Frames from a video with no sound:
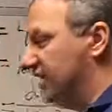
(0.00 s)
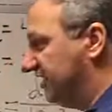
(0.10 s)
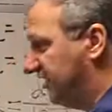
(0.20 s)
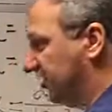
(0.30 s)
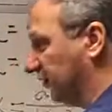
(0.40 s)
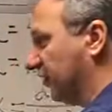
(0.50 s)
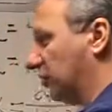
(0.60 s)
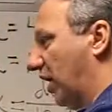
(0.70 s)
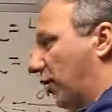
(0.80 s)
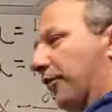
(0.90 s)
6 over
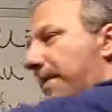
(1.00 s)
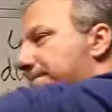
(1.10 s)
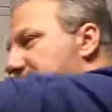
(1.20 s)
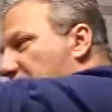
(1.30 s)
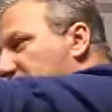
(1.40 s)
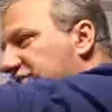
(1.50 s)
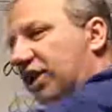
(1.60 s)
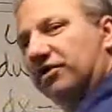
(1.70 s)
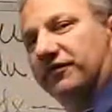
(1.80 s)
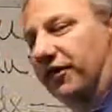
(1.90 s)
12. Push
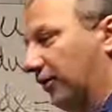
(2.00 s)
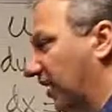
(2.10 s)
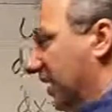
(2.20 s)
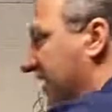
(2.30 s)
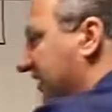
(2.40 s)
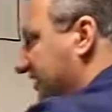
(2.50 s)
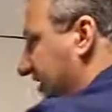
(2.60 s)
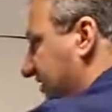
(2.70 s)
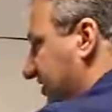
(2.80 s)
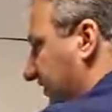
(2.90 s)
out in front, right?
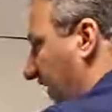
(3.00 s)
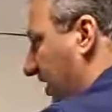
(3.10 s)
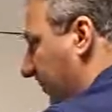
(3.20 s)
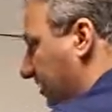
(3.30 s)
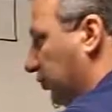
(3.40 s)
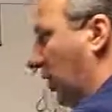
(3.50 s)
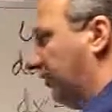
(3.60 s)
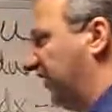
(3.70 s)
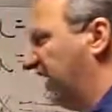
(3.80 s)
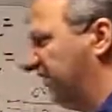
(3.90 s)
6 divided by
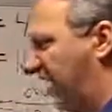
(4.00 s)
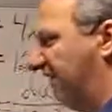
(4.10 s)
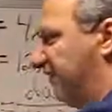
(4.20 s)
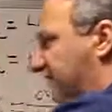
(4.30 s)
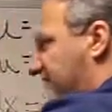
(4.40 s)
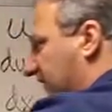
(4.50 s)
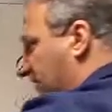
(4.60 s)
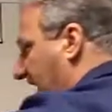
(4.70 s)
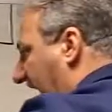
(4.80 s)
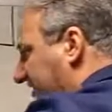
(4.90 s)
12. Think of that
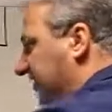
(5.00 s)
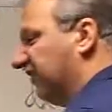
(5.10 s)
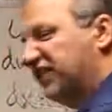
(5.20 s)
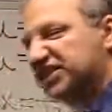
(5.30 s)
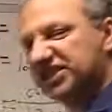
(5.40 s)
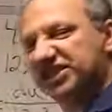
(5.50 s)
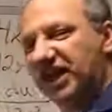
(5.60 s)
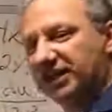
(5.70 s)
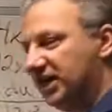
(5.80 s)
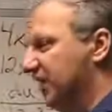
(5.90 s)
as a division
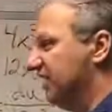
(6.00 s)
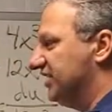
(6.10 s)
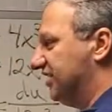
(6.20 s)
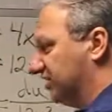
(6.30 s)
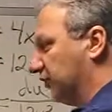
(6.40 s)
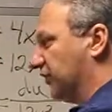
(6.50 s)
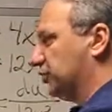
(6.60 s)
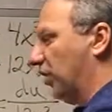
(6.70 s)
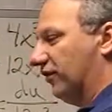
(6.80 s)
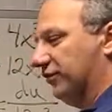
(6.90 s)
sign. 6 over
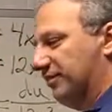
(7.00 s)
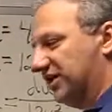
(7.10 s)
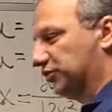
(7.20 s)
12 makes